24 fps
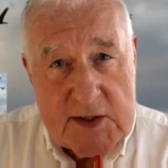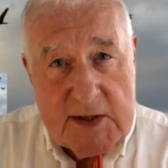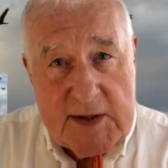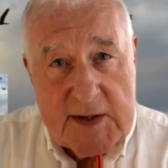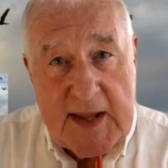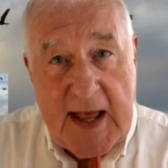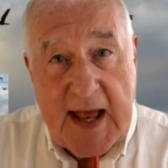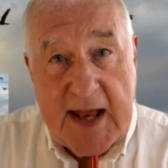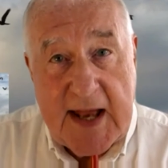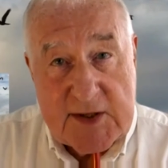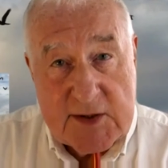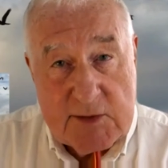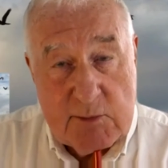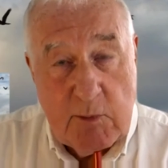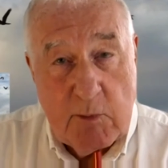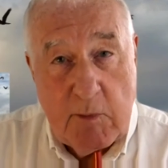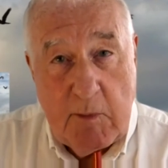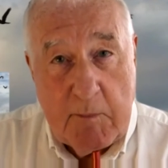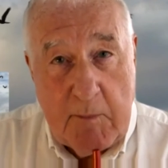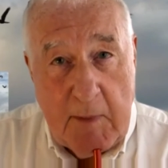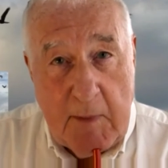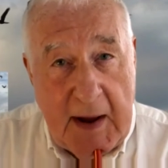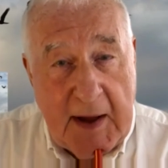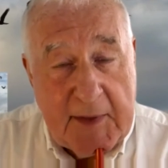And that's,
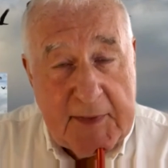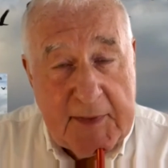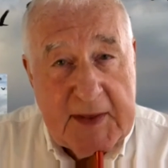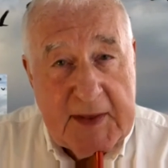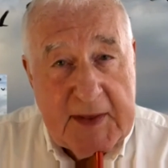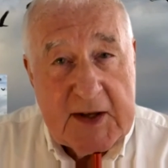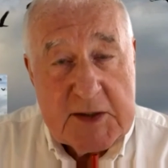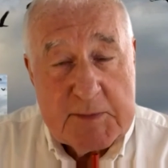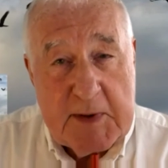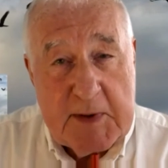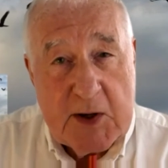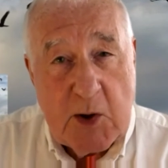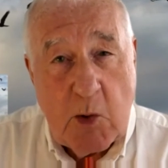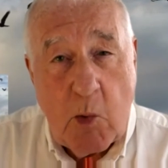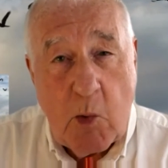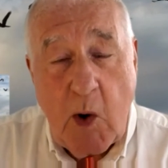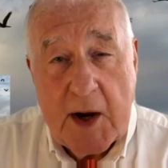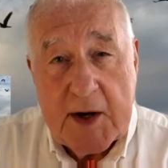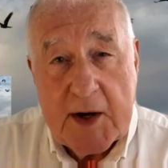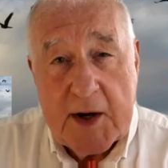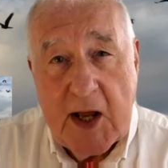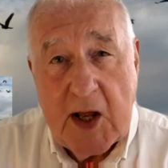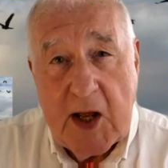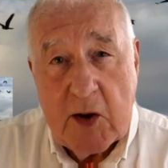I think, has been
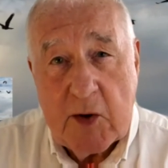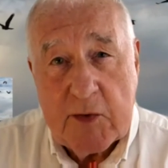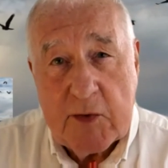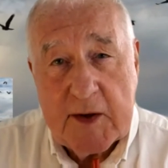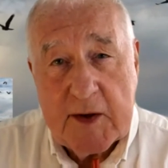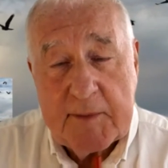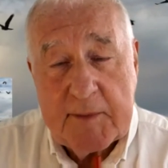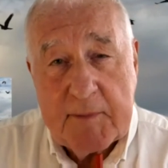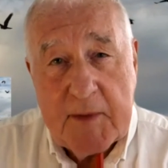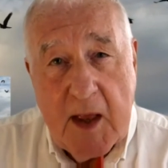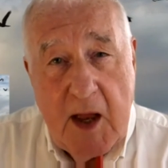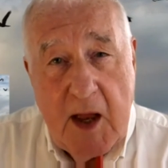quite healthy.